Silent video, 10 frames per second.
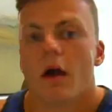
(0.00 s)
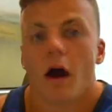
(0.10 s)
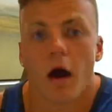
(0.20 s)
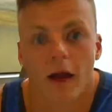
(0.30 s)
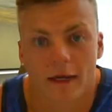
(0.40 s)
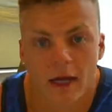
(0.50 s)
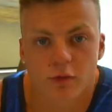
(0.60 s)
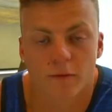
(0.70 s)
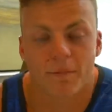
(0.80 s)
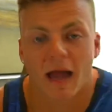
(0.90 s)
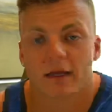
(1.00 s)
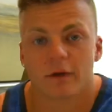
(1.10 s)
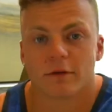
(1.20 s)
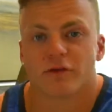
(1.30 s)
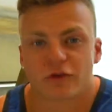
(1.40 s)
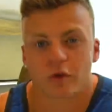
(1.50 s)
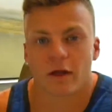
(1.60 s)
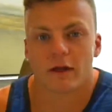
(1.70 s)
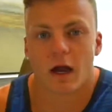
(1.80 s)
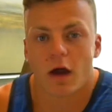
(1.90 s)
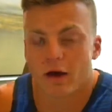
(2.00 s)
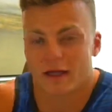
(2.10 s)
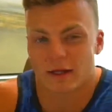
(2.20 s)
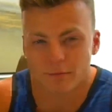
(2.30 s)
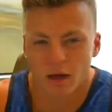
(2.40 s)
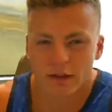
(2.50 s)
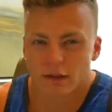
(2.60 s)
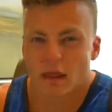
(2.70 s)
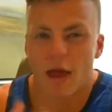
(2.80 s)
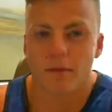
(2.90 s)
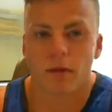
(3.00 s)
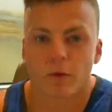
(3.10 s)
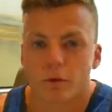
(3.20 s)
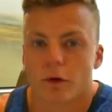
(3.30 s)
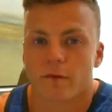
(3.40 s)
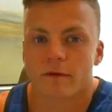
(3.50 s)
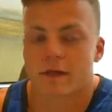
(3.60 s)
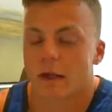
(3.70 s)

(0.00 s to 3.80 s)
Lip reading: All right, guys, we're back here in the chair right now, and I'm not gonna lie, I'm a little nervous.